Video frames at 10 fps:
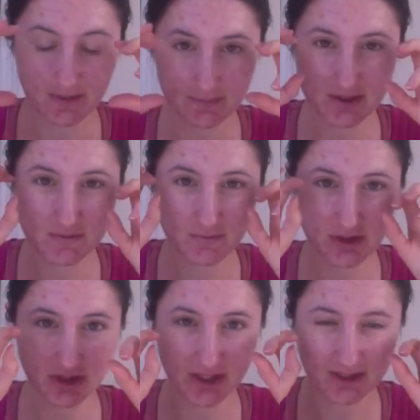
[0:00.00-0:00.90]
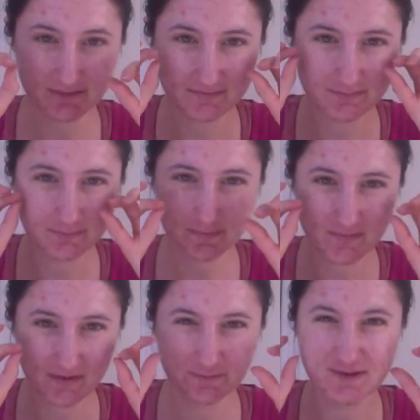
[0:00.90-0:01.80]
much more, like,
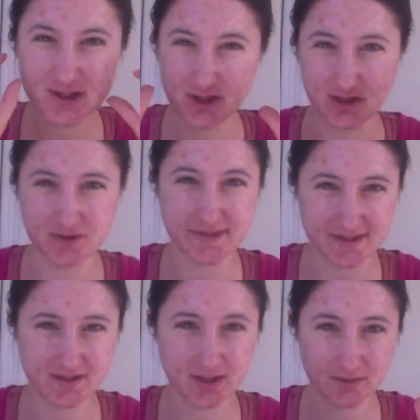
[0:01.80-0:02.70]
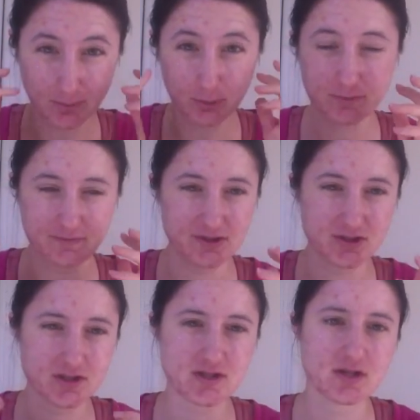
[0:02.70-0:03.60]
features, basically, bone
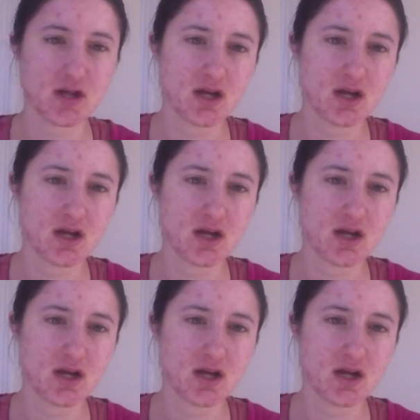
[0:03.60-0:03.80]
features.